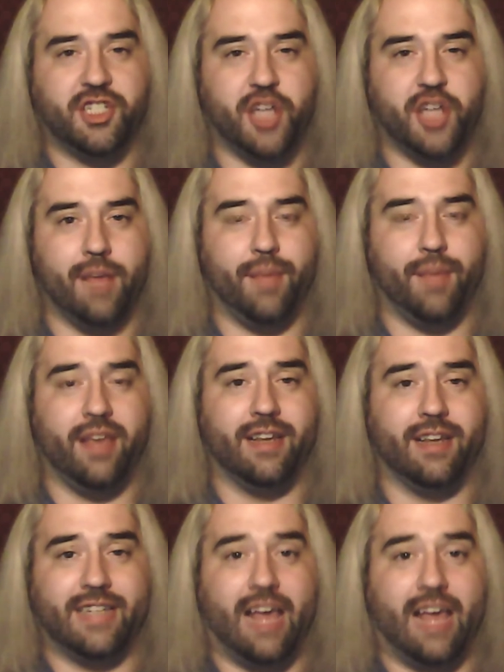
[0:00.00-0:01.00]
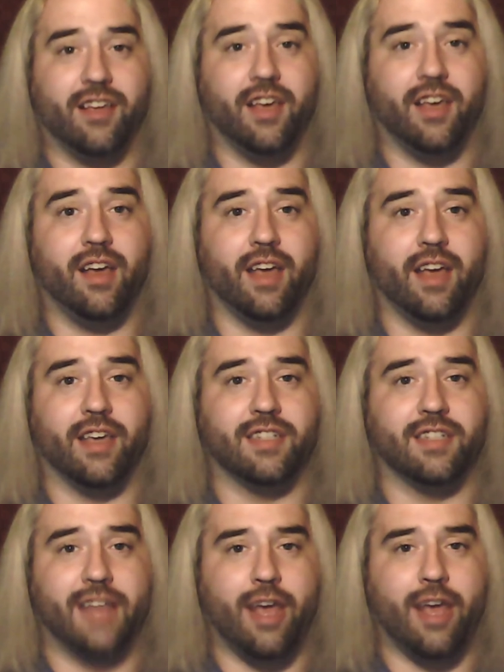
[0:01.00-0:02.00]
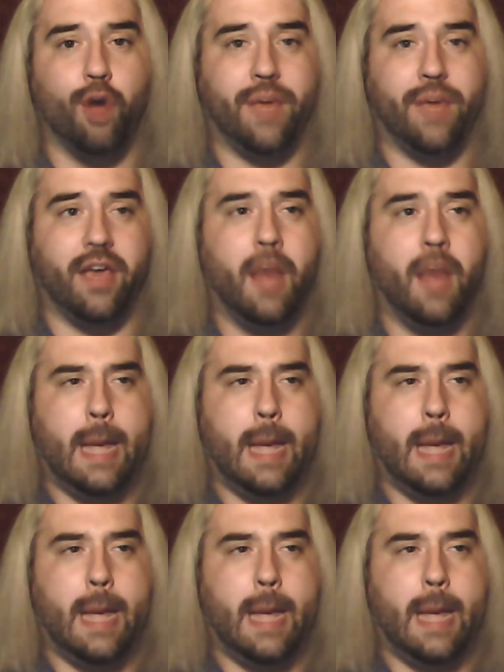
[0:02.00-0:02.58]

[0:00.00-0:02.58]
Champion Natalya against Naomi.